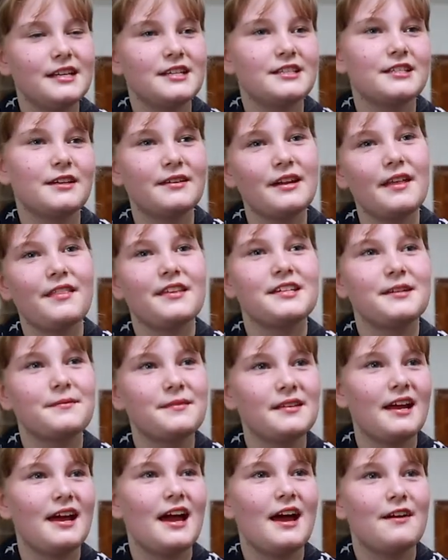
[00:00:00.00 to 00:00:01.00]
So another tip
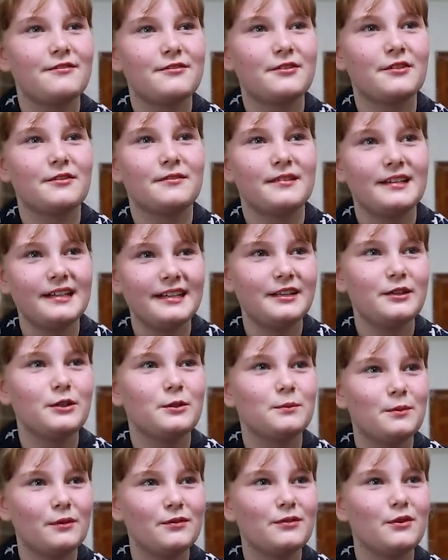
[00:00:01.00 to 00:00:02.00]
that I have for a really
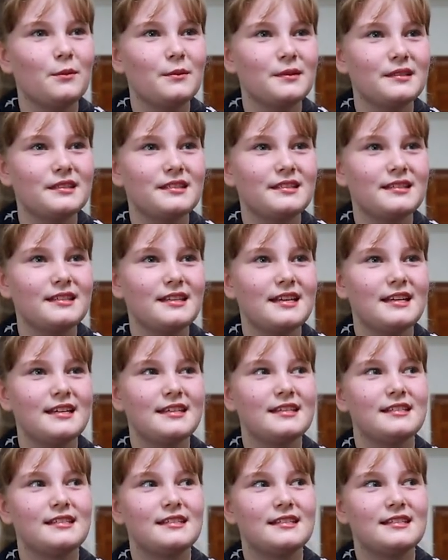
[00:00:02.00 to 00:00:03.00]
good performance
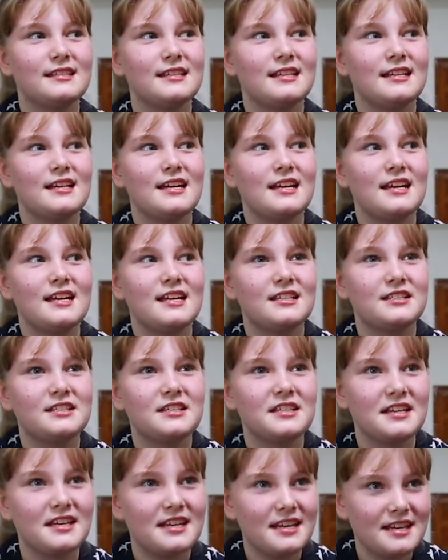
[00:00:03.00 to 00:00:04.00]
is
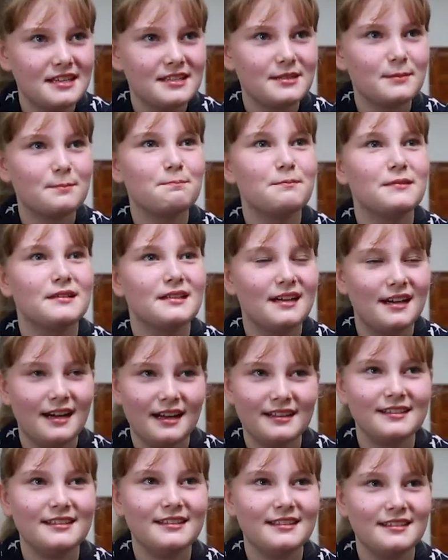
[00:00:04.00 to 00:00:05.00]
to eat
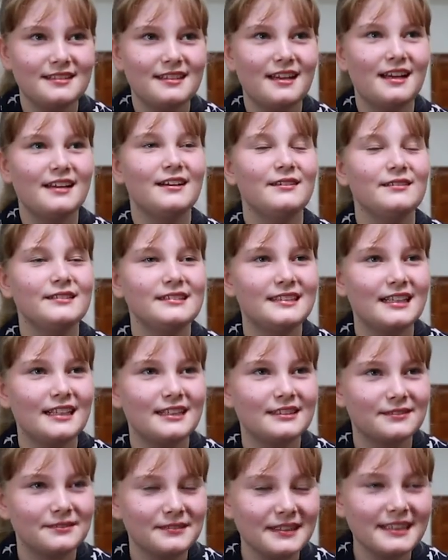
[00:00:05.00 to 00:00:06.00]
bananas. I know it
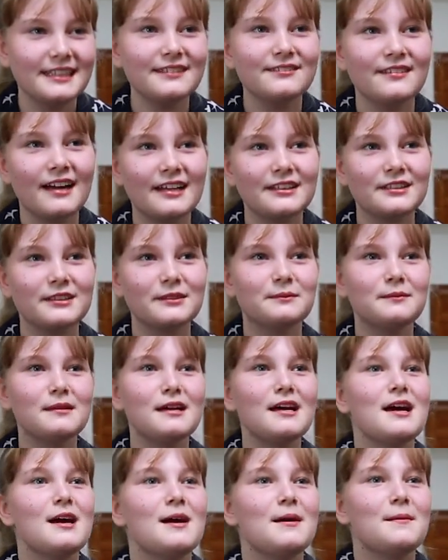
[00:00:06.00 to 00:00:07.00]
sounds really random,
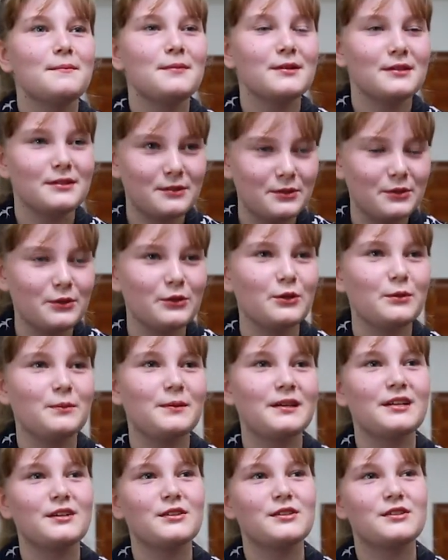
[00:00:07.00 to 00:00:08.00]
but do,
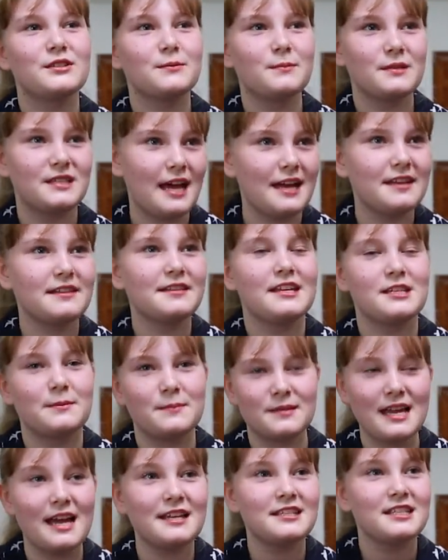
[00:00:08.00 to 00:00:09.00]
because there's
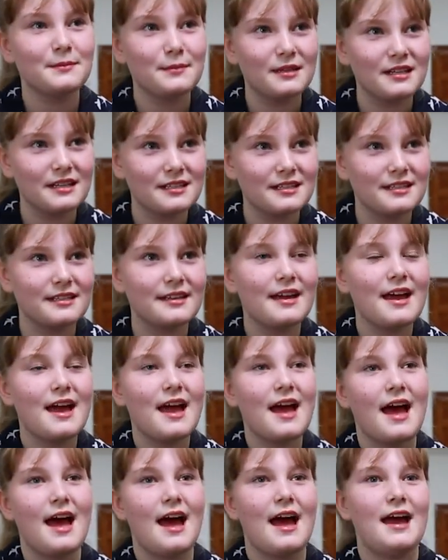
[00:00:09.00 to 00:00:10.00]
potassium in it,
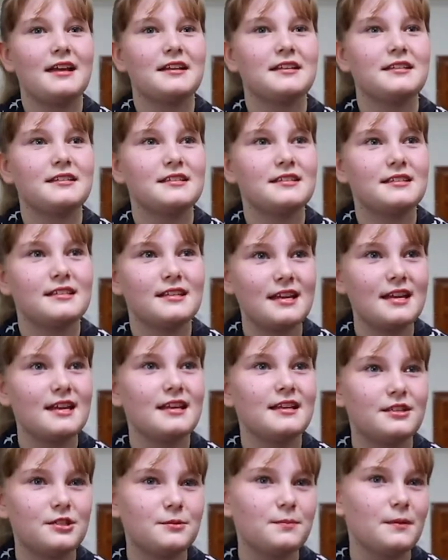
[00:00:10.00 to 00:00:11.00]
and
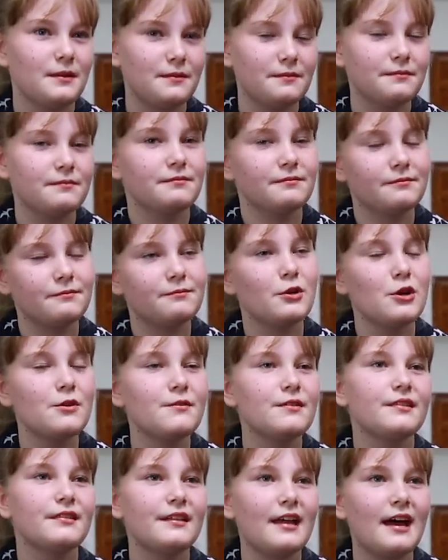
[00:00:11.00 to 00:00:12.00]
it's been
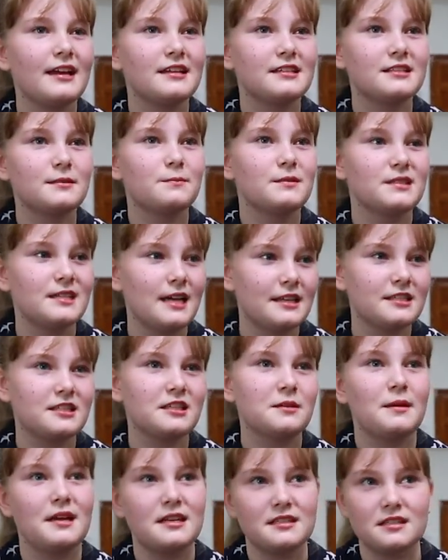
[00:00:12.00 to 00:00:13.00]
proven that
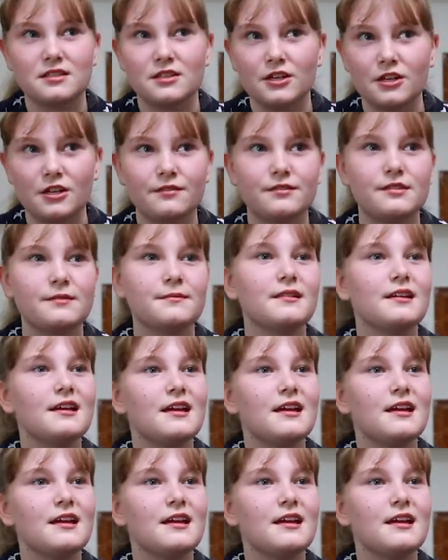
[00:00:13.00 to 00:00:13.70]
potassium eases nerves.